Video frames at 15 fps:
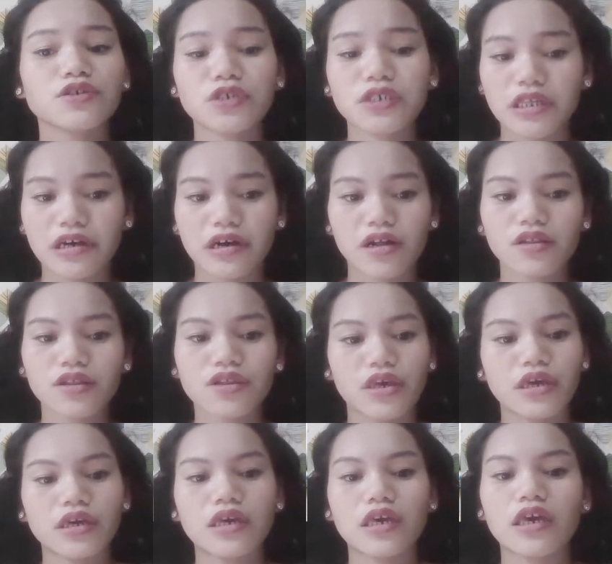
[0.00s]
critical
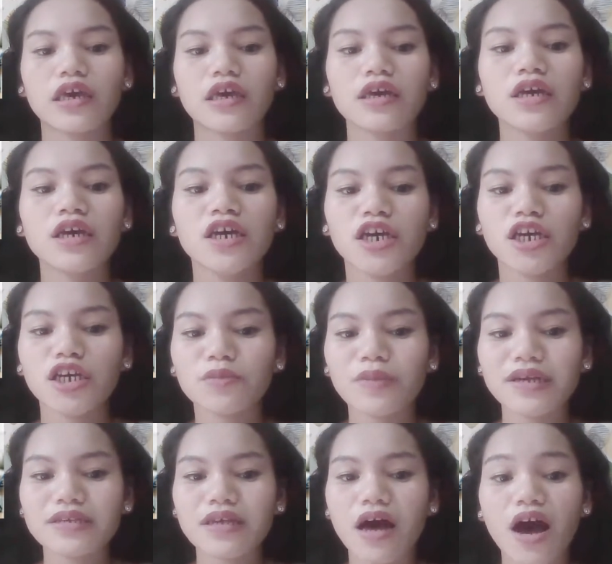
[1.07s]
thinking. It
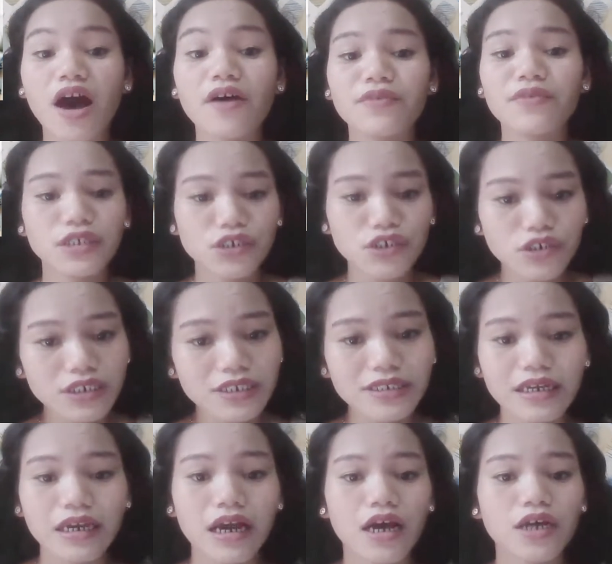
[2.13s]
must have
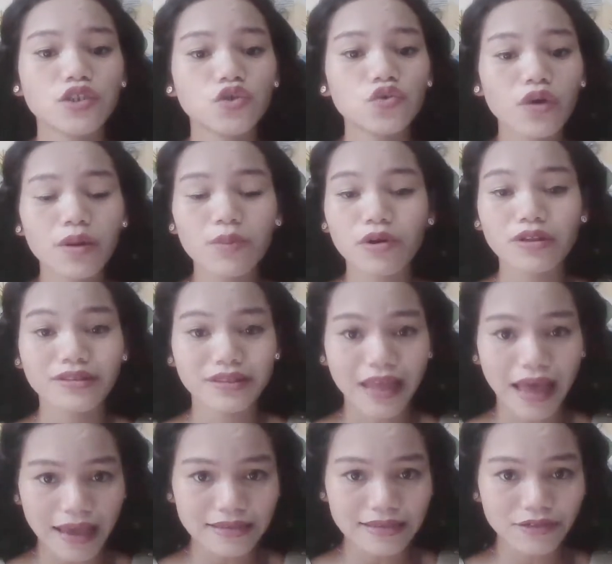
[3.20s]
interesting and doable
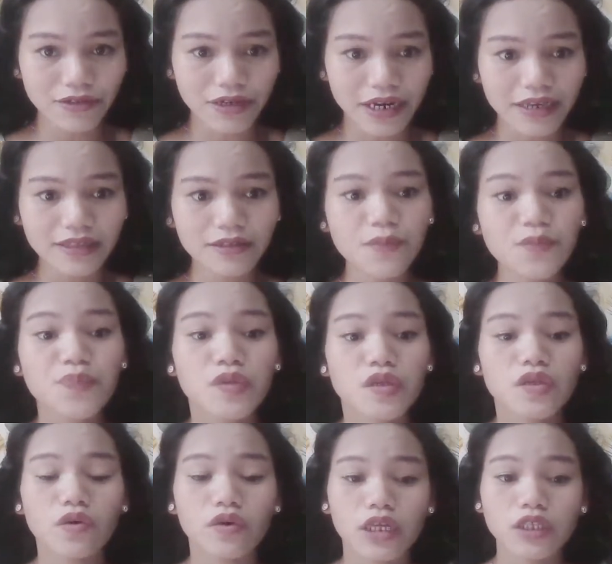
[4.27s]
tasks, right?
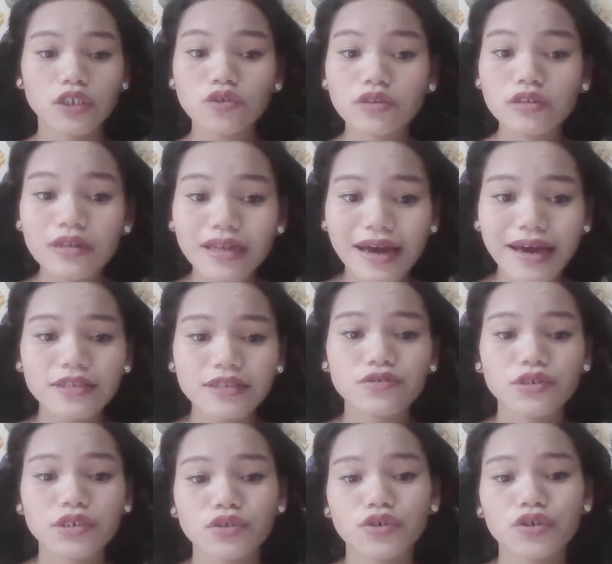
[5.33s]
So it utilizes
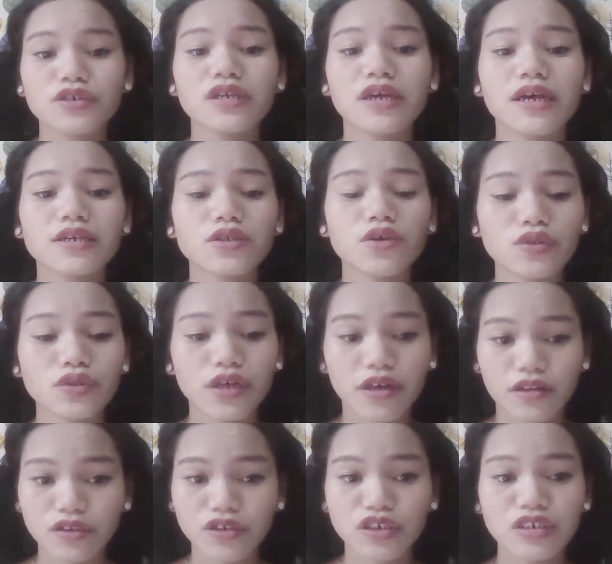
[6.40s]
resources on the
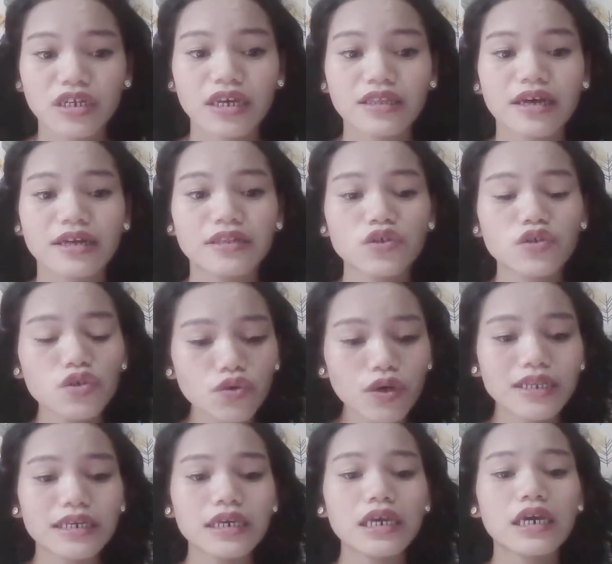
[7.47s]
internet, and
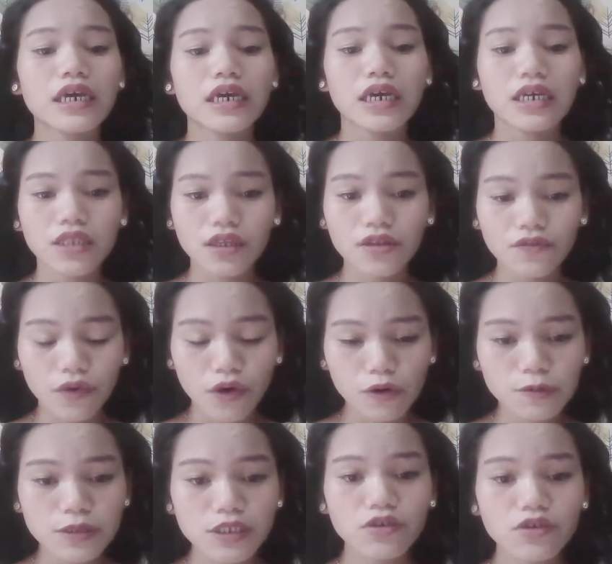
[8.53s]
usually it
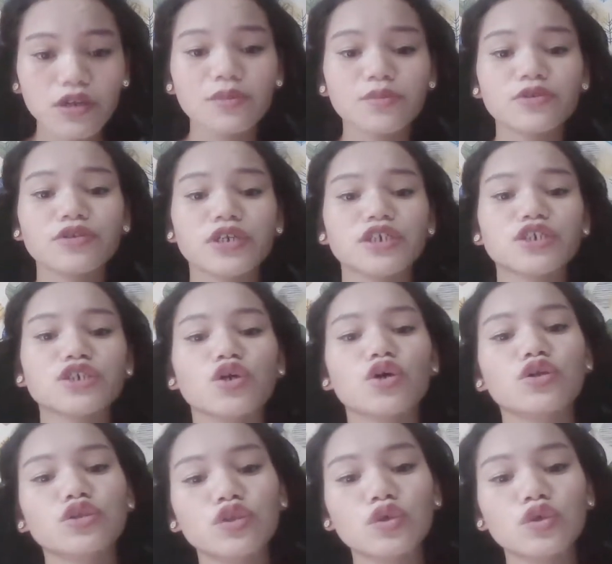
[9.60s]
involves collaboration